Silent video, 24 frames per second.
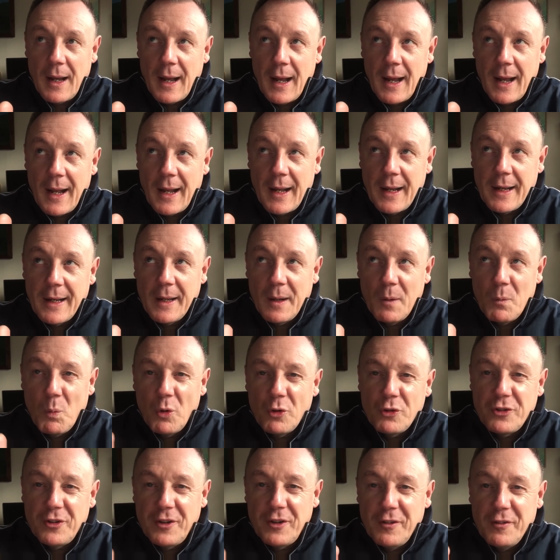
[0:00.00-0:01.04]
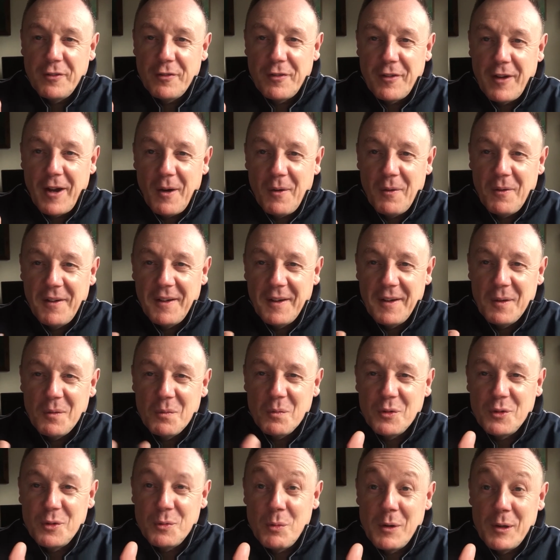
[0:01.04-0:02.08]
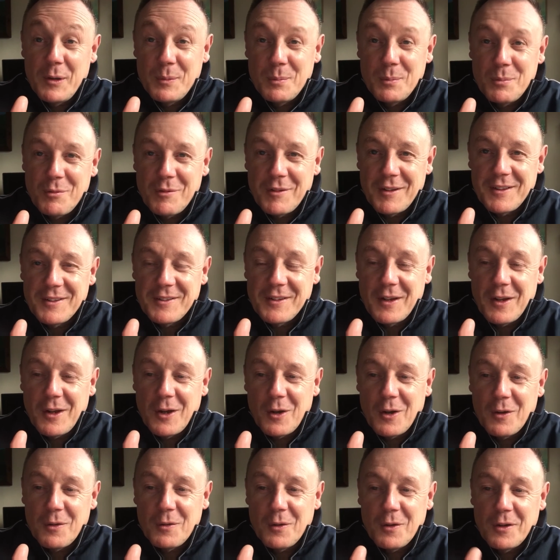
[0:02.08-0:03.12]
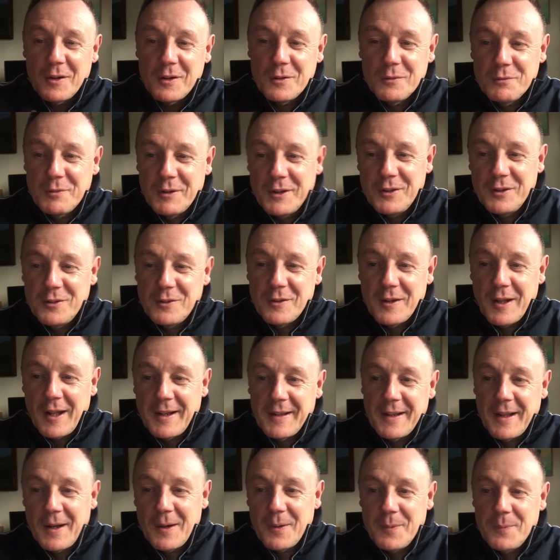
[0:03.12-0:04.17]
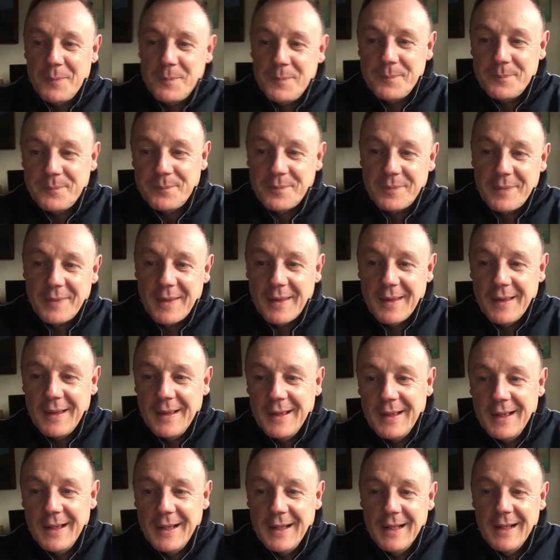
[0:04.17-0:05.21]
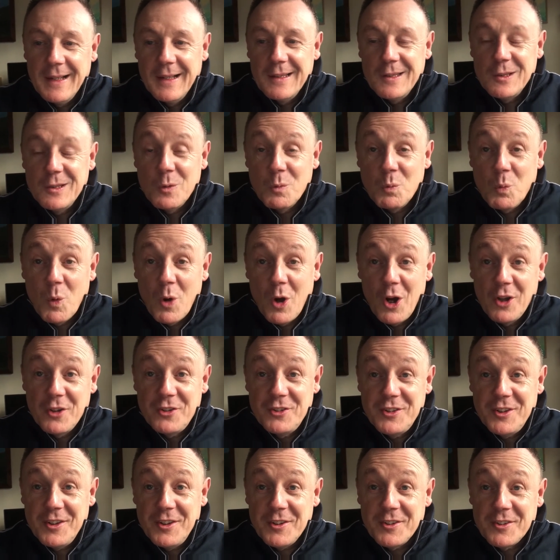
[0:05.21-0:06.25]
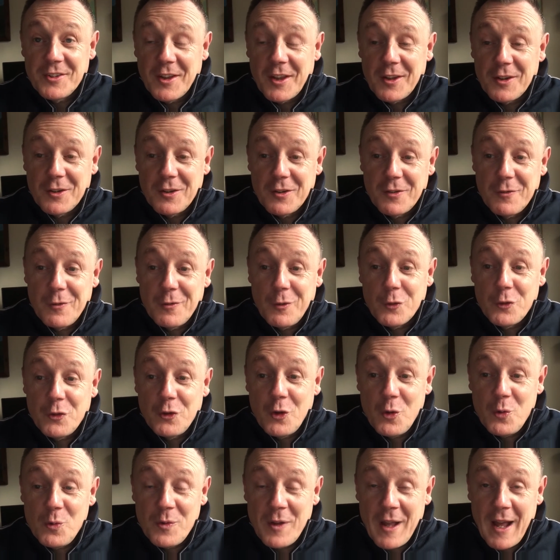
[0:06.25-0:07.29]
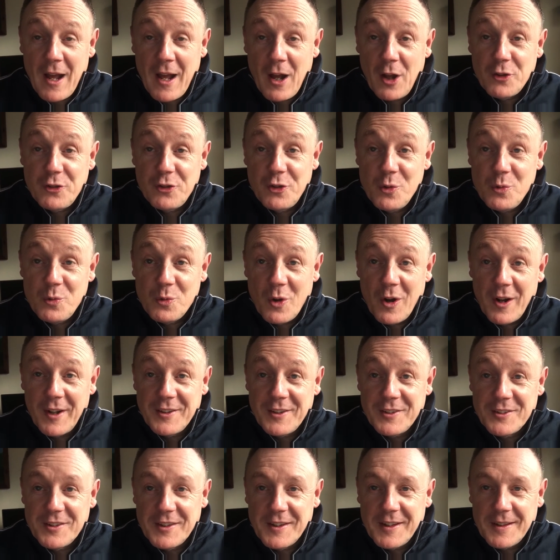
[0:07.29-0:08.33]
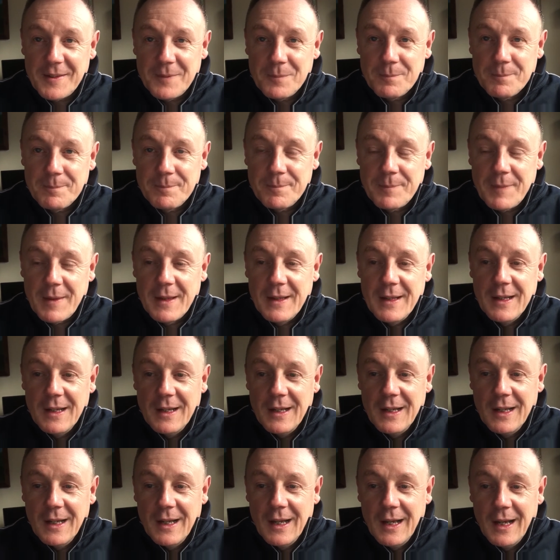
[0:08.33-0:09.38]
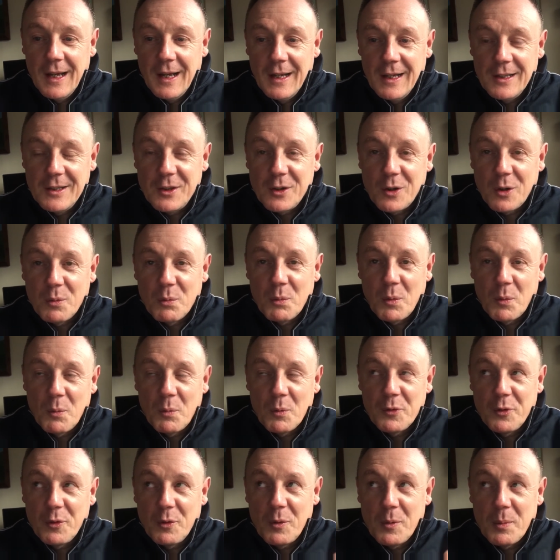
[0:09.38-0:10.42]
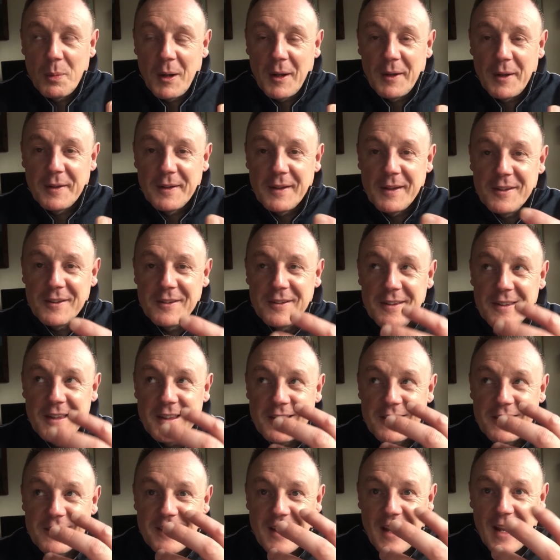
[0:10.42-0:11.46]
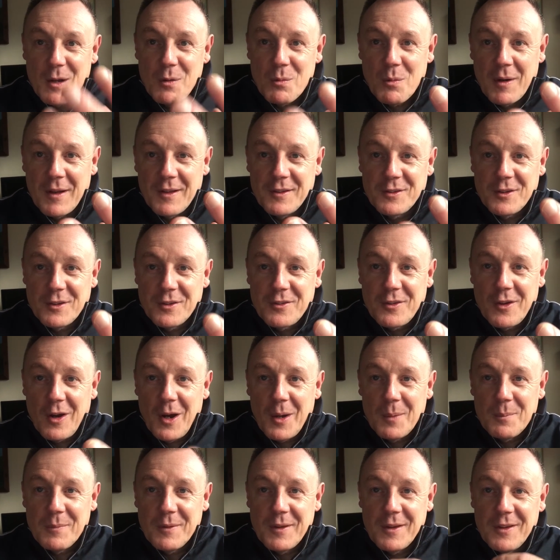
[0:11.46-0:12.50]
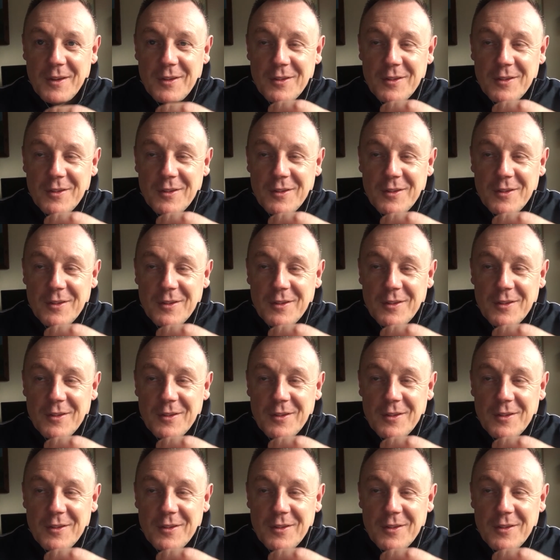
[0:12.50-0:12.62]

and what she felt it was whispering to her, and I'm going to read you that now. The word, she says, for 219. You know, when we talk about these gateways of time,